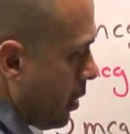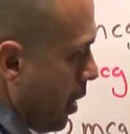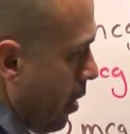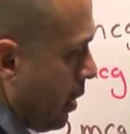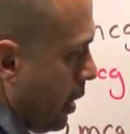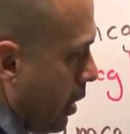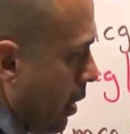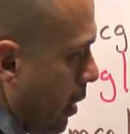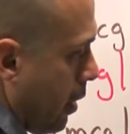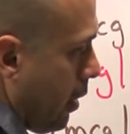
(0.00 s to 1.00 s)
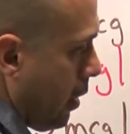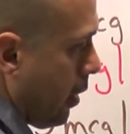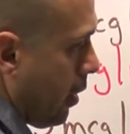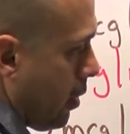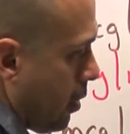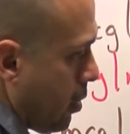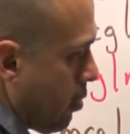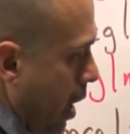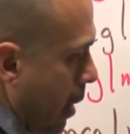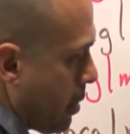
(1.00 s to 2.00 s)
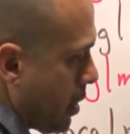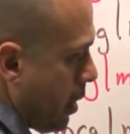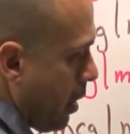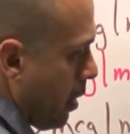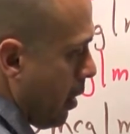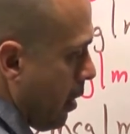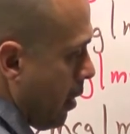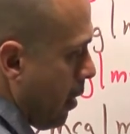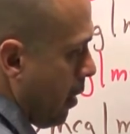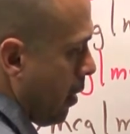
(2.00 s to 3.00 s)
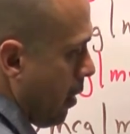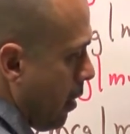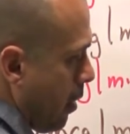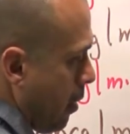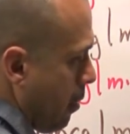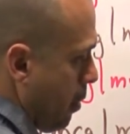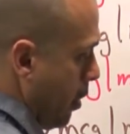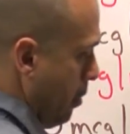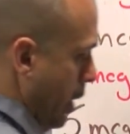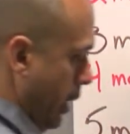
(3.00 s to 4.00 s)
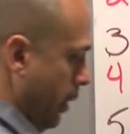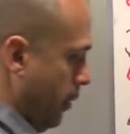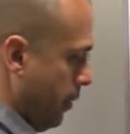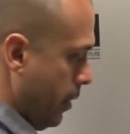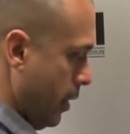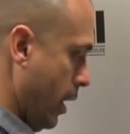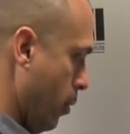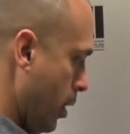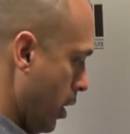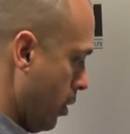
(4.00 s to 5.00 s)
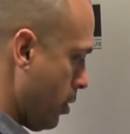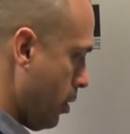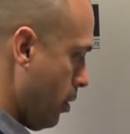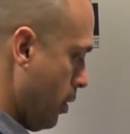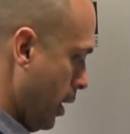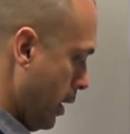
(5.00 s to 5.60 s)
30 drops per minute. Then we go to the